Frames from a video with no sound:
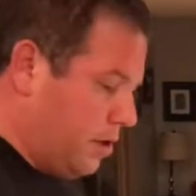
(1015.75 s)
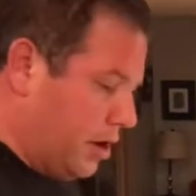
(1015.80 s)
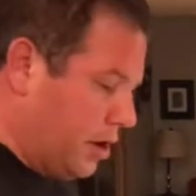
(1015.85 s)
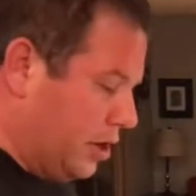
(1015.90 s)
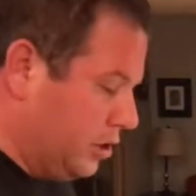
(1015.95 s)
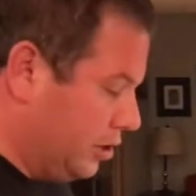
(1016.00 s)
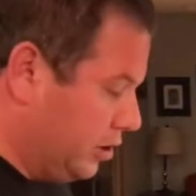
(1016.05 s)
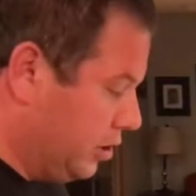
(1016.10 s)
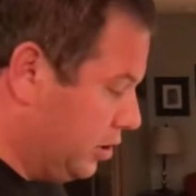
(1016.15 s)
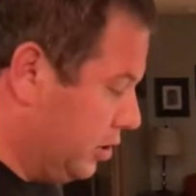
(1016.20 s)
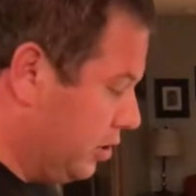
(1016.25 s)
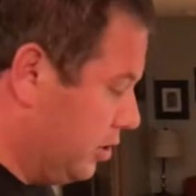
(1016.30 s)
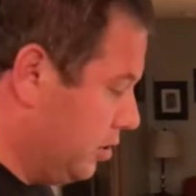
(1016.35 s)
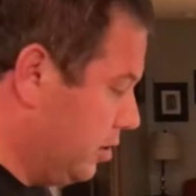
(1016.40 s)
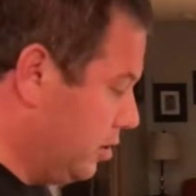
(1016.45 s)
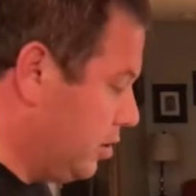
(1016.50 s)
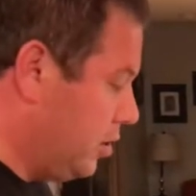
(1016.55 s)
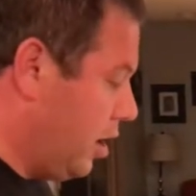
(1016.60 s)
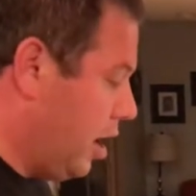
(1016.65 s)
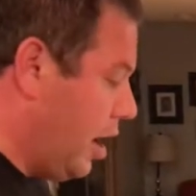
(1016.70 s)
gonna
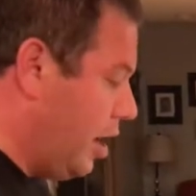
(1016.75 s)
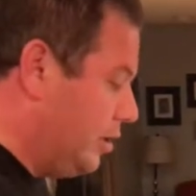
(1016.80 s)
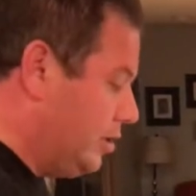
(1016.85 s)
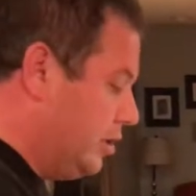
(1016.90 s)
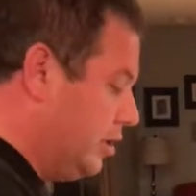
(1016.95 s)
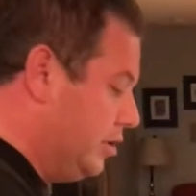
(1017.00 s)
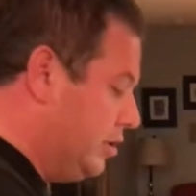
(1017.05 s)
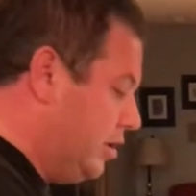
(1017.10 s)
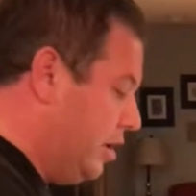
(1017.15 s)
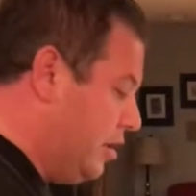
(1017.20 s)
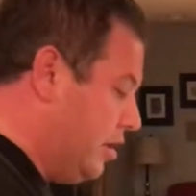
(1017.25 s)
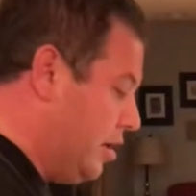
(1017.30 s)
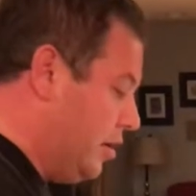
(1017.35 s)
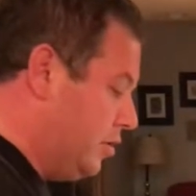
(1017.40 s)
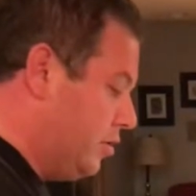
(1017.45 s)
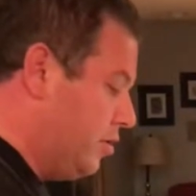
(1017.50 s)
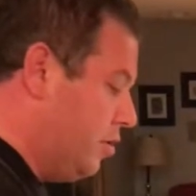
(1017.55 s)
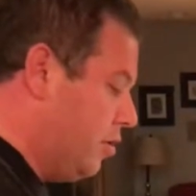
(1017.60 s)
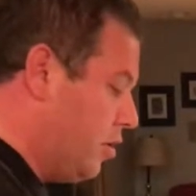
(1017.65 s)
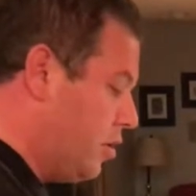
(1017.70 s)
toss this in there so it